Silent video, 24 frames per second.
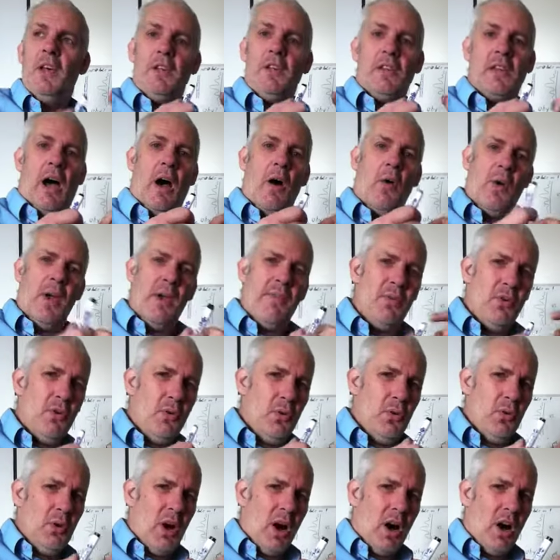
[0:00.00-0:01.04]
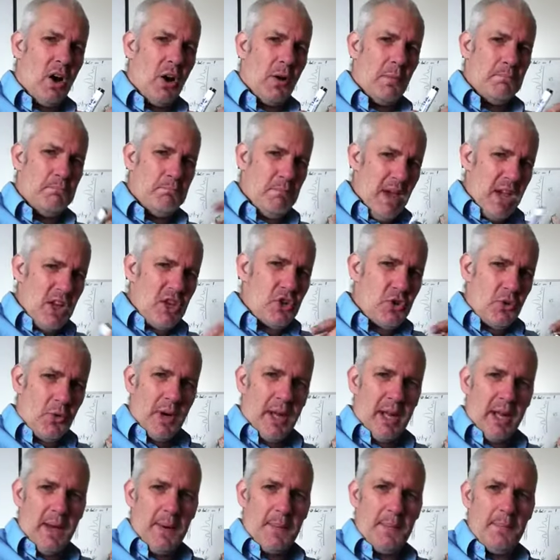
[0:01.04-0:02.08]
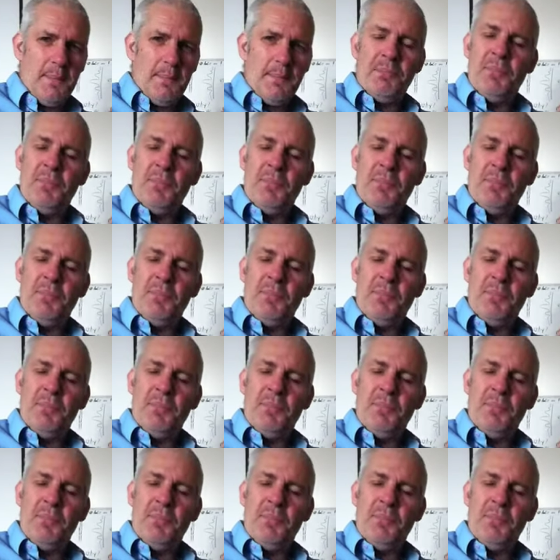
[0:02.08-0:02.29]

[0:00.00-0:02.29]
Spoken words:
Now, if you are measuring,